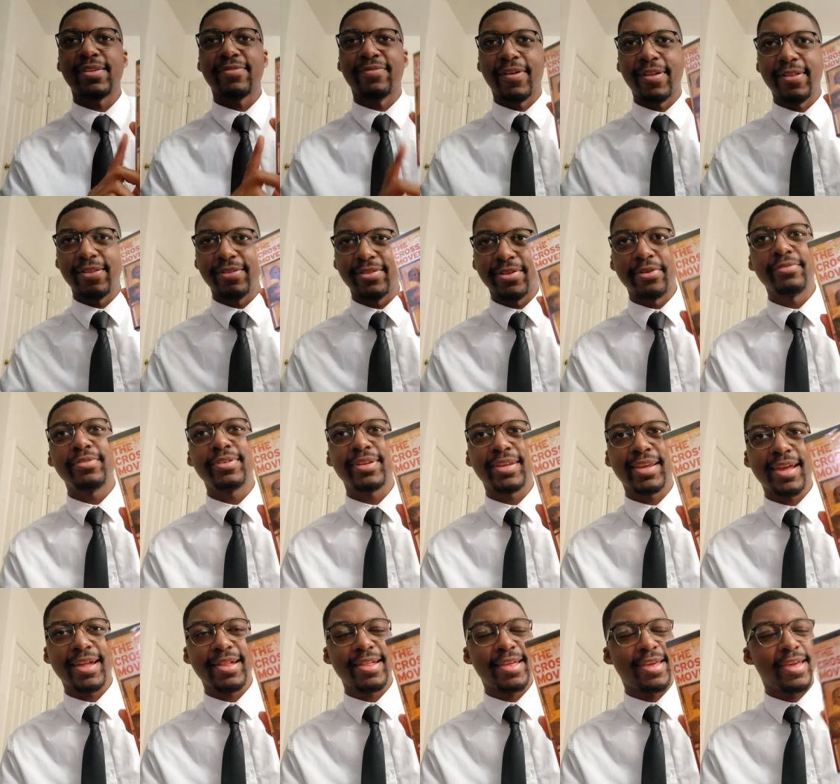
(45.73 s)
and if I
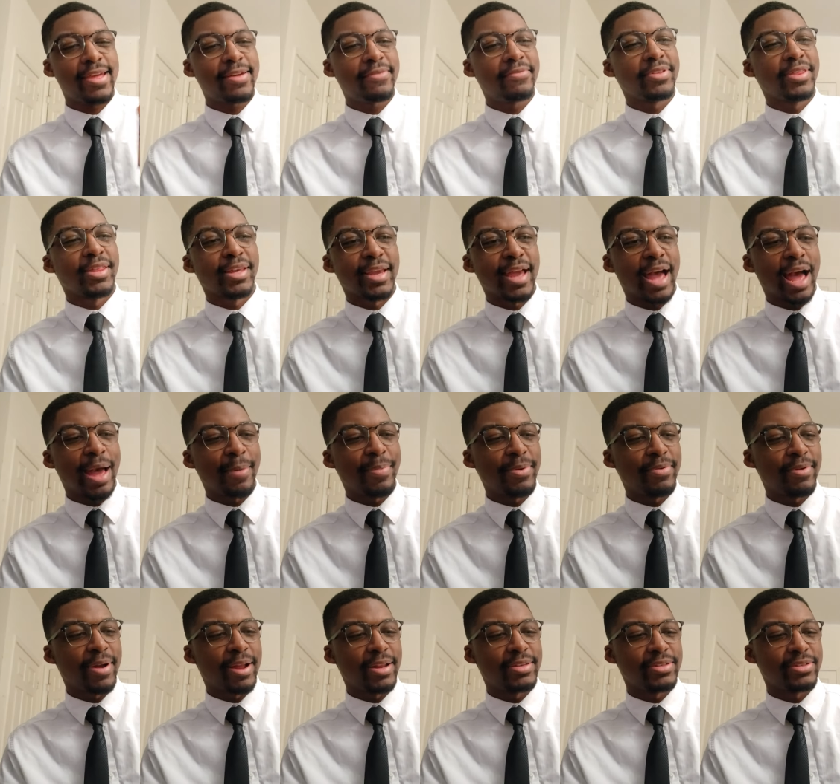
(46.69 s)
don't get hit with a
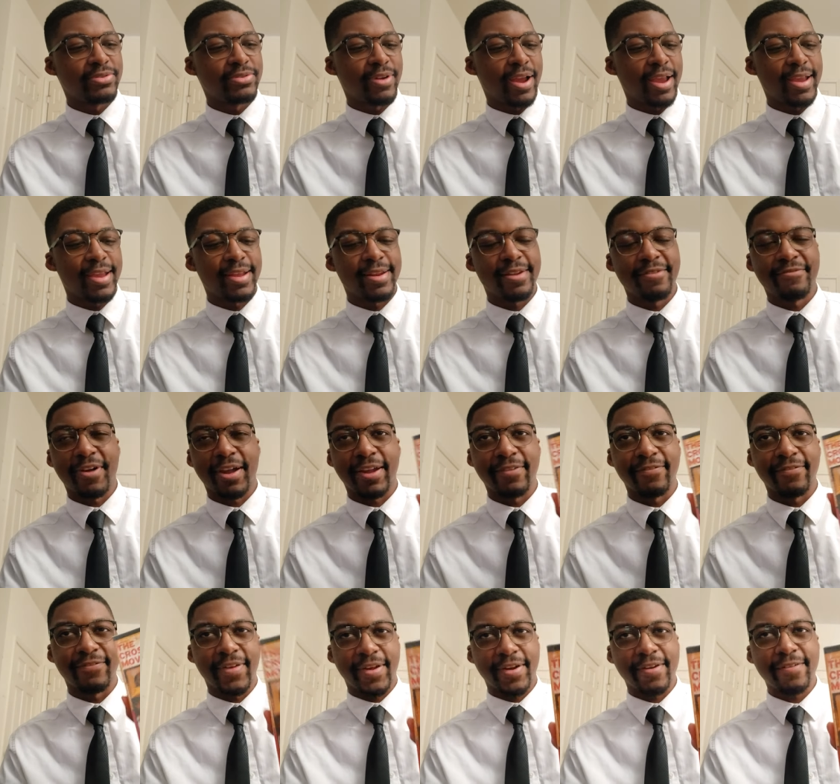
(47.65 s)
copyright strike and if I
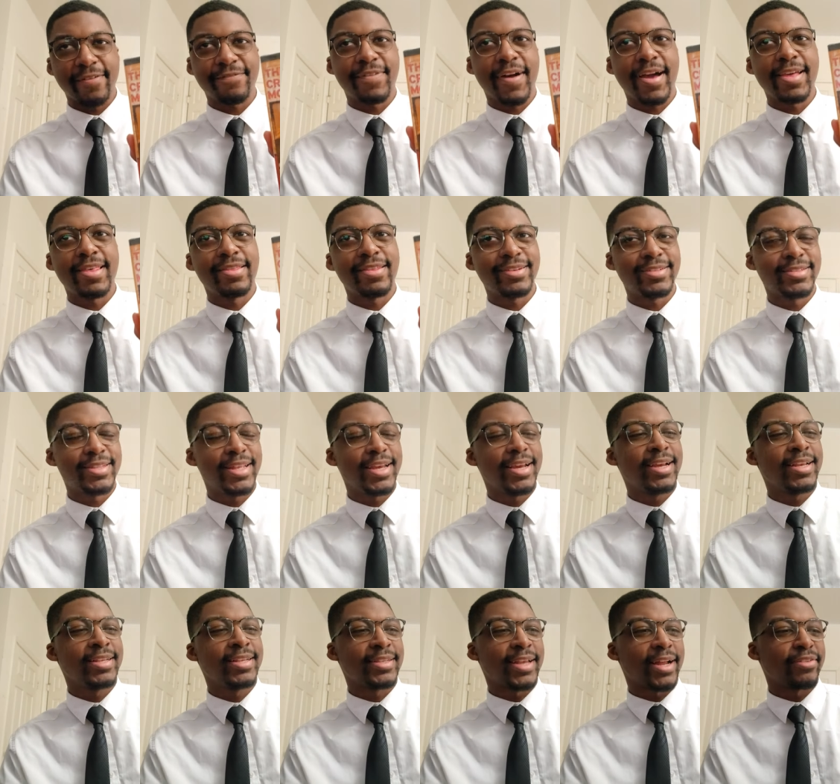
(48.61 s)
can verify that this
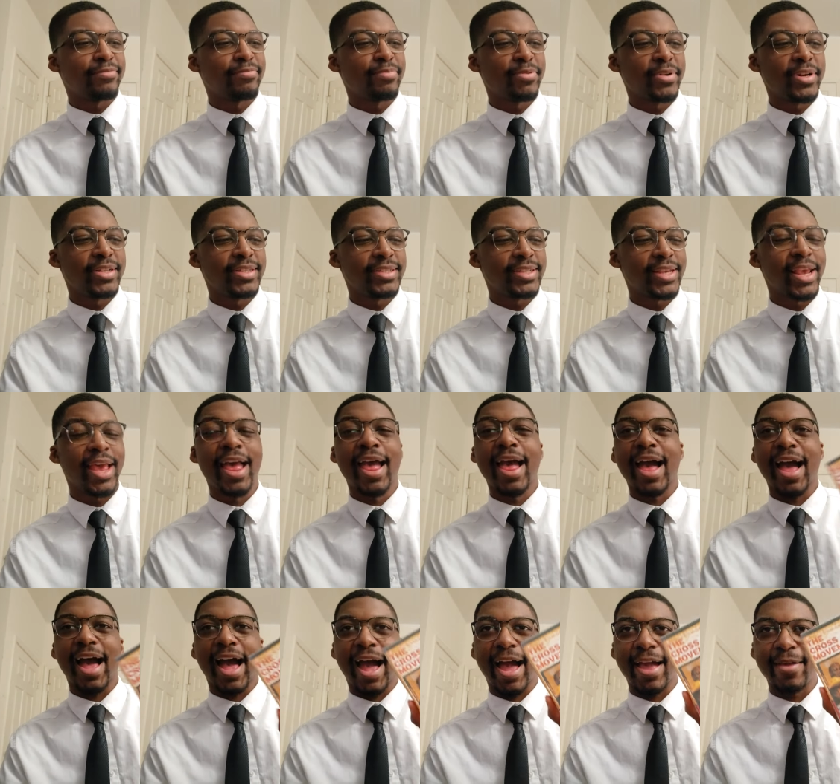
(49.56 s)
thing is out of print,
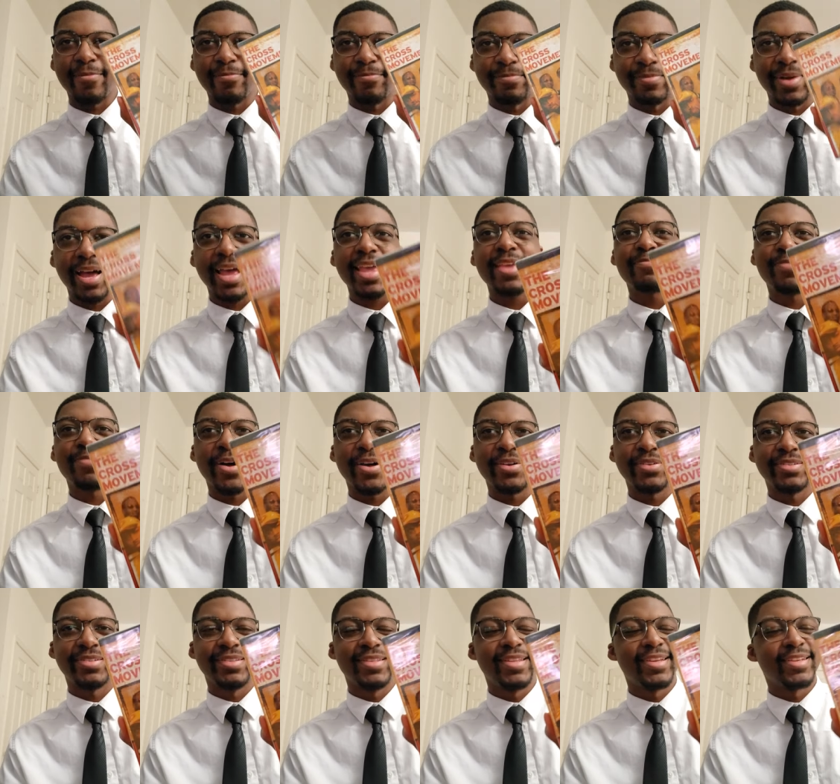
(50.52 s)
I might
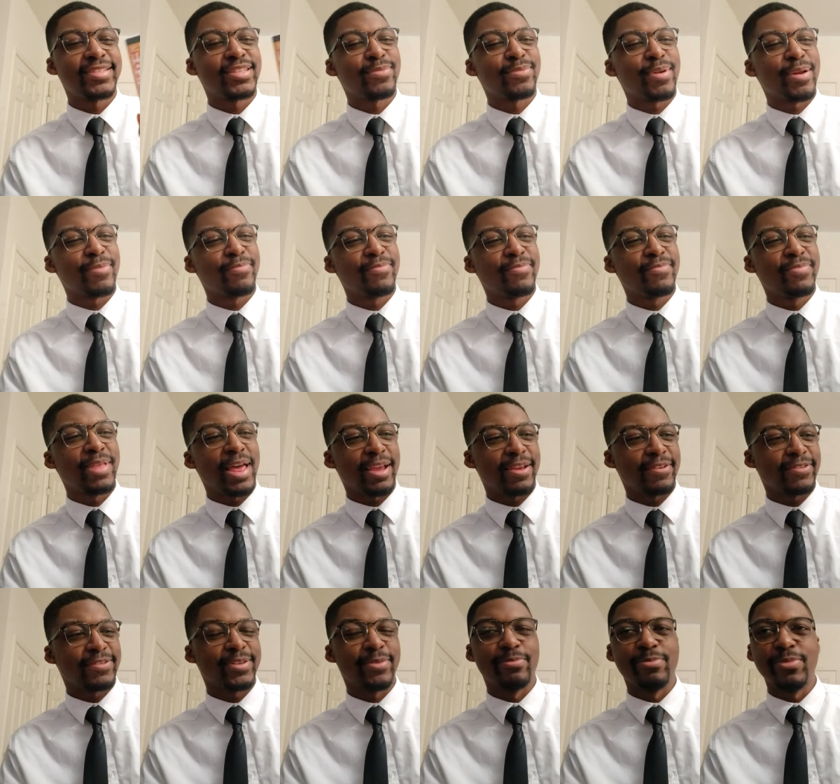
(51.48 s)
post this on my
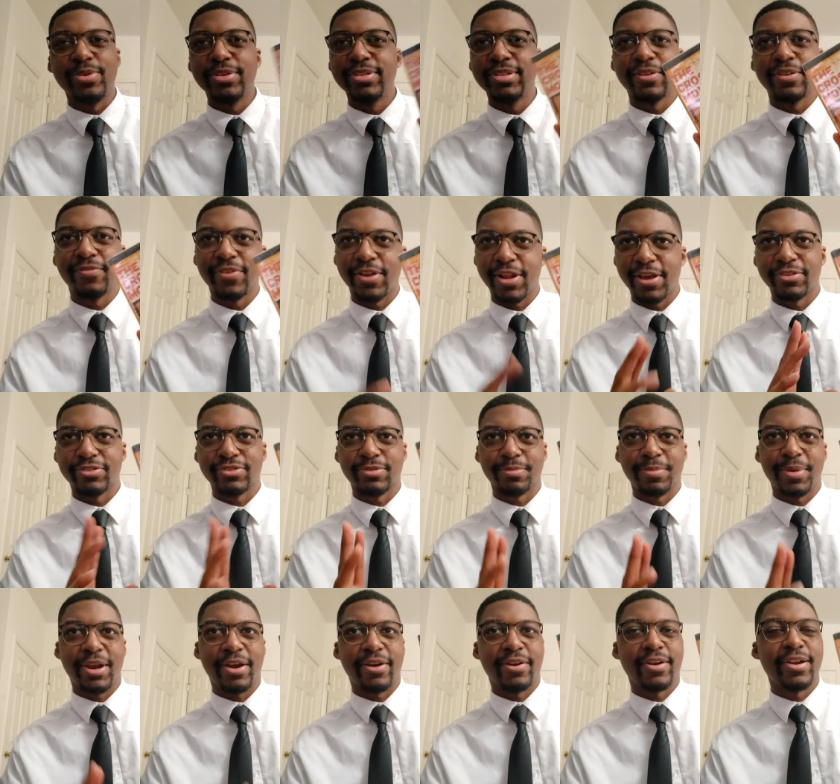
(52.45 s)
like some music videos
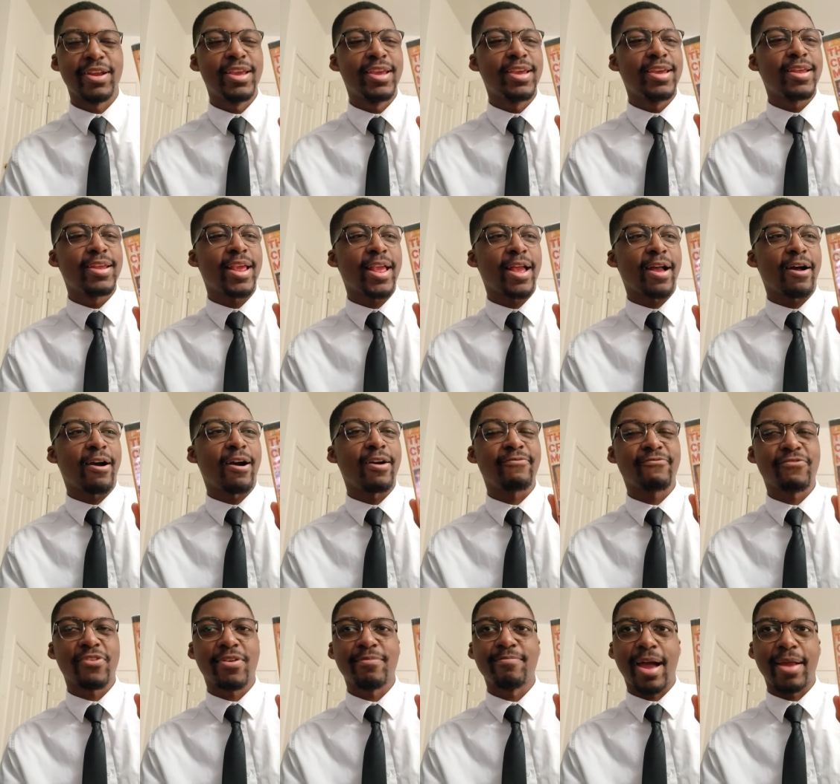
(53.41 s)
from here
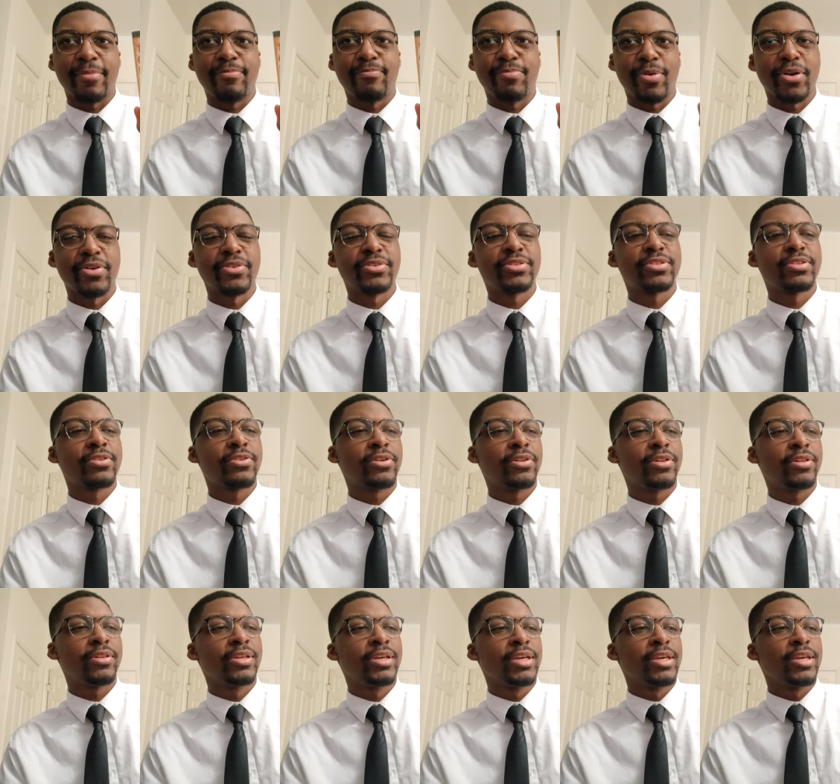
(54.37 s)
from my
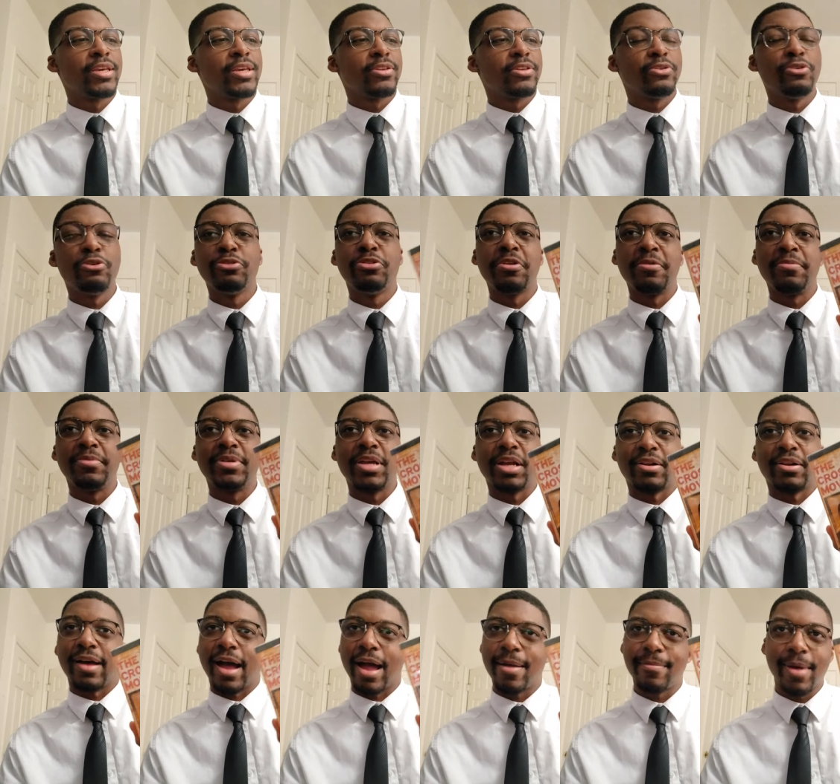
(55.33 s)
personal YouTube
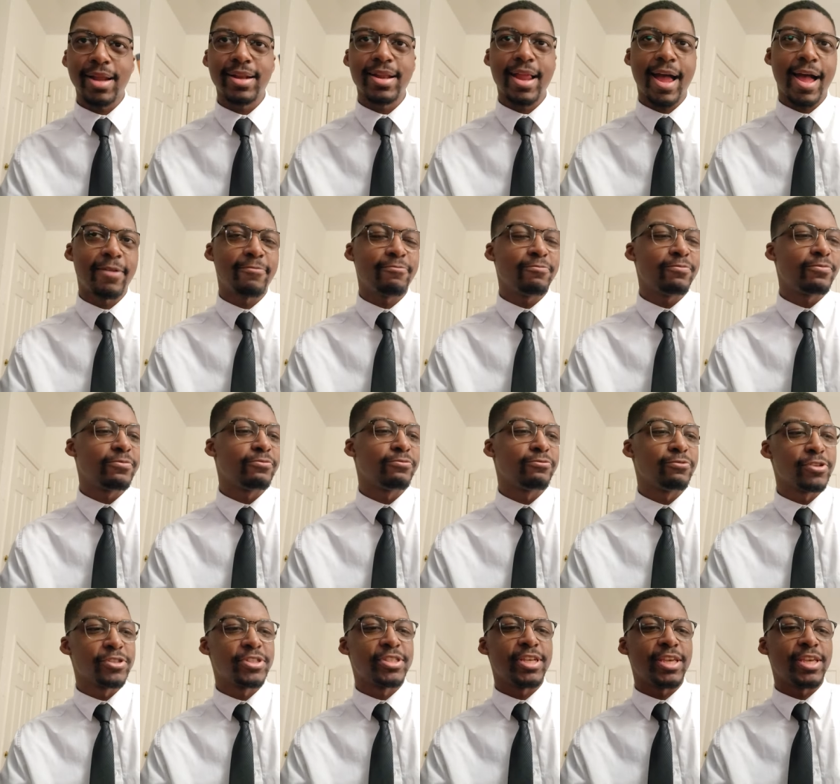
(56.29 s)
channel. I might not.
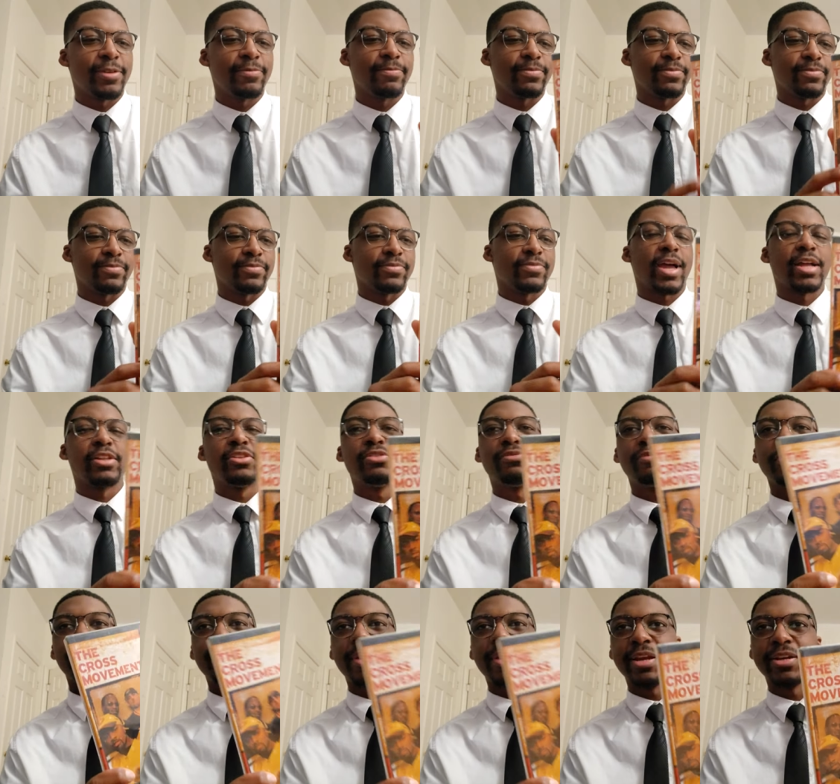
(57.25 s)
We'll see. I
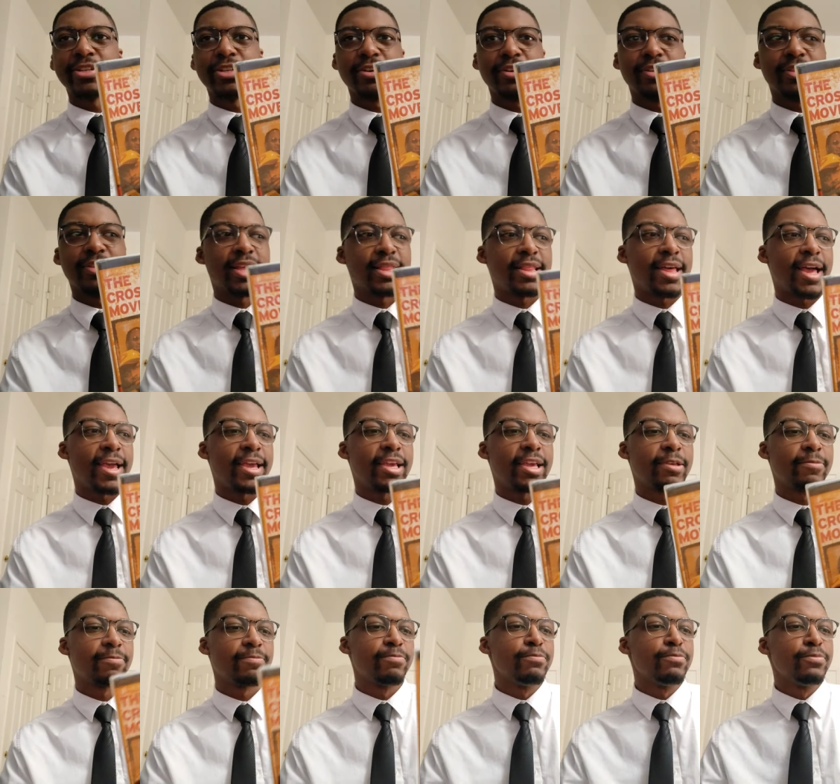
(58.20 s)
do want to make sure that
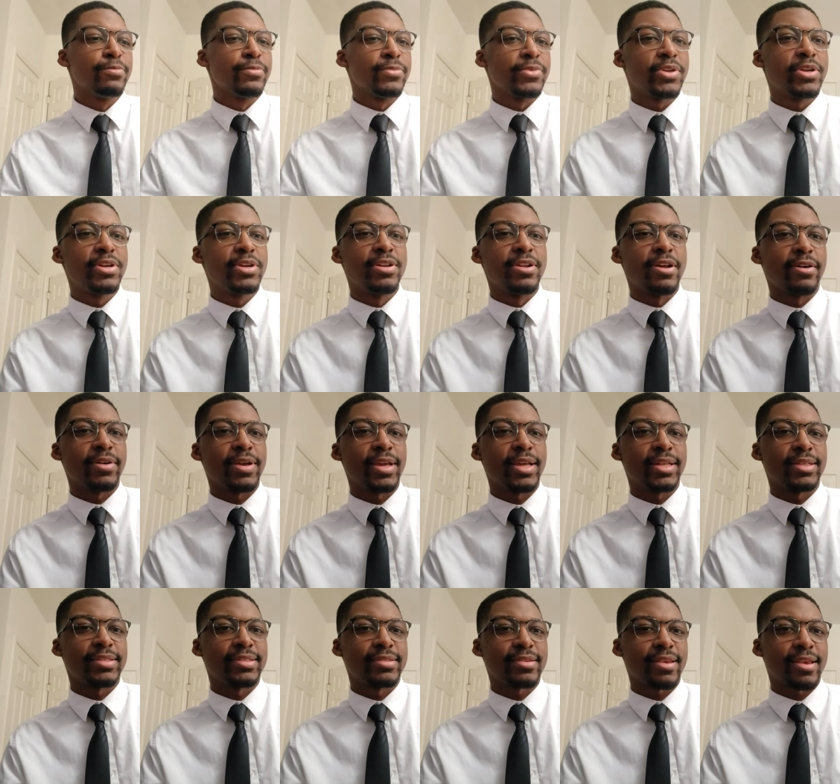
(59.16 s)
like you know
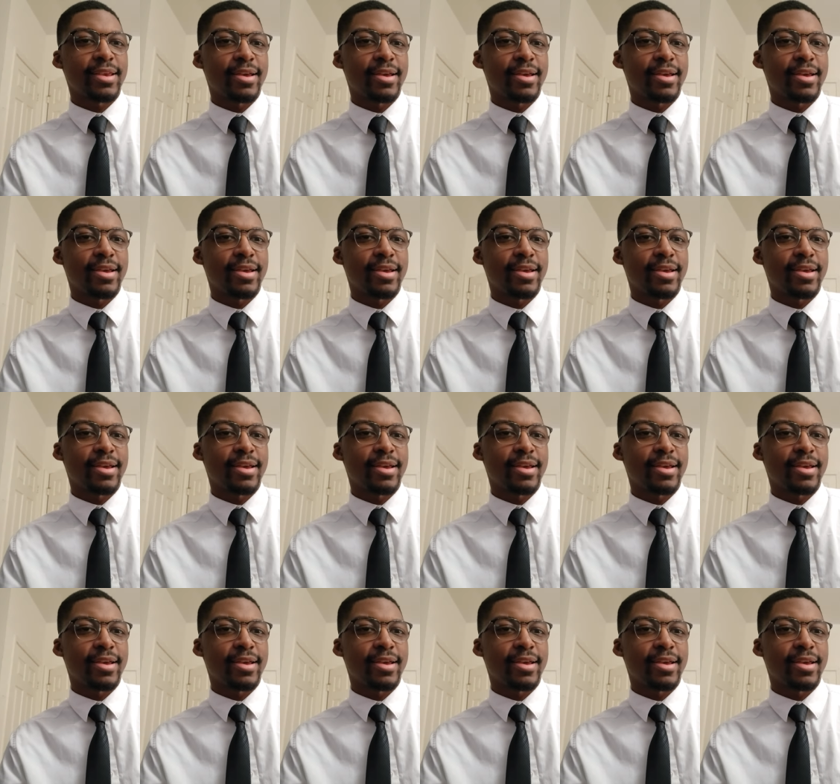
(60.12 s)
it's